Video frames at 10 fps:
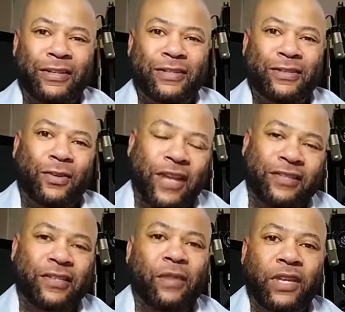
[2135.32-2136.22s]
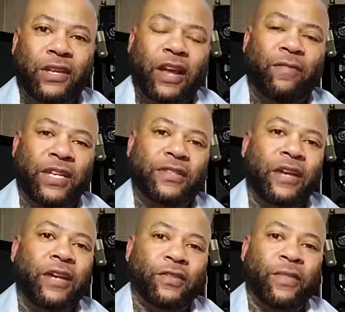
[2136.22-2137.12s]
So that's something that I've been
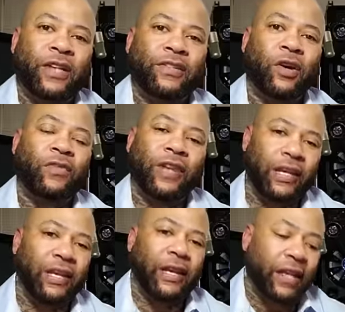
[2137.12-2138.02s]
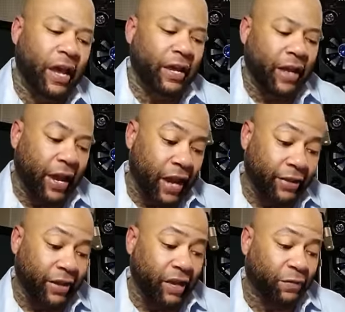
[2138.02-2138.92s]
saying to myself lately, and I and I
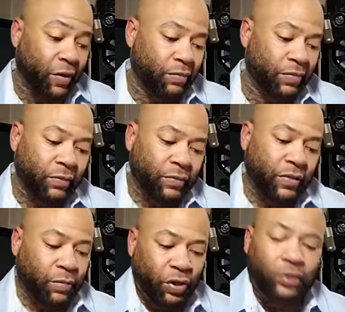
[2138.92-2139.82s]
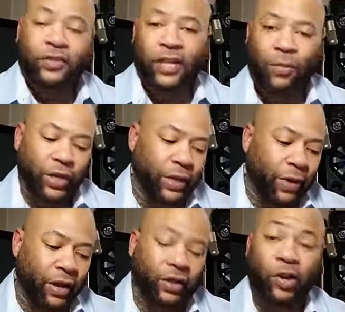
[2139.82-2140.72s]
got that from the book that I'm reading
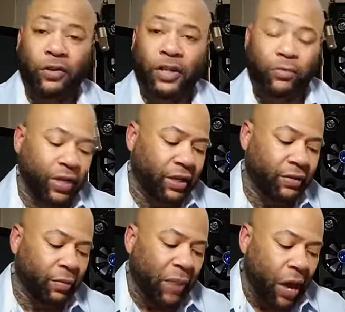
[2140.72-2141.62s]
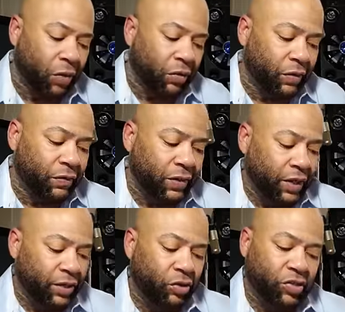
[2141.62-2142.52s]
currently reading, The Power of
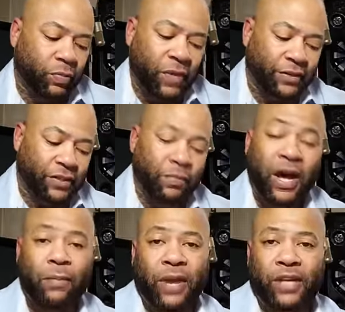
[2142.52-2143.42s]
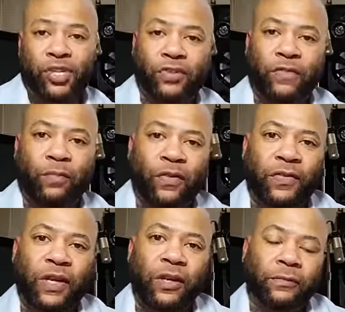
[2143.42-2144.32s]
Your Subconscious Mind by Joseph
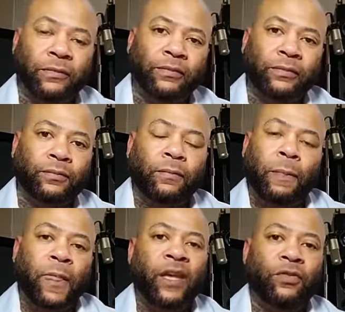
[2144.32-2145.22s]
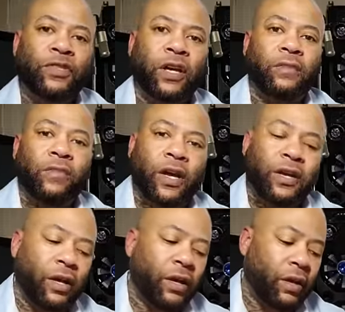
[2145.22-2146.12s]
Murphy. It was a
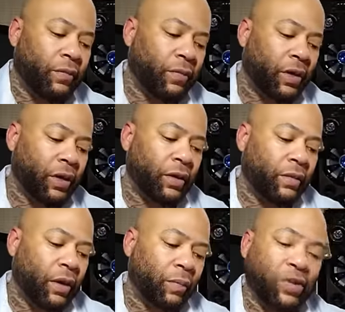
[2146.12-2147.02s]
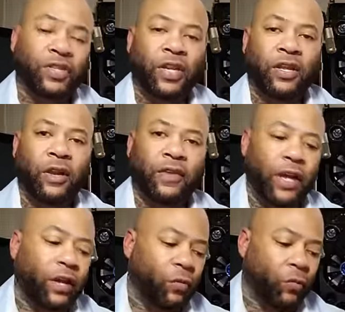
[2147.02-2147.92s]
an, a, a person in there
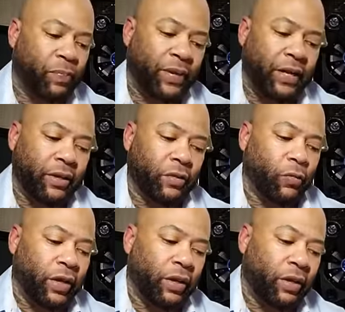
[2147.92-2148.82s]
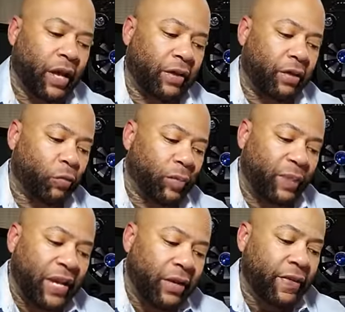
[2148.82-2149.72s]
that repeat re, that
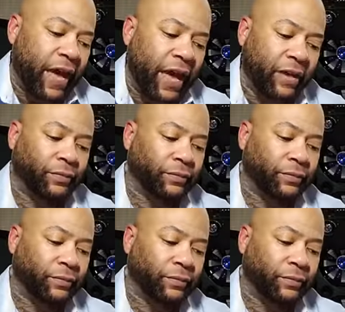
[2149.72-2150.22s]
repeated that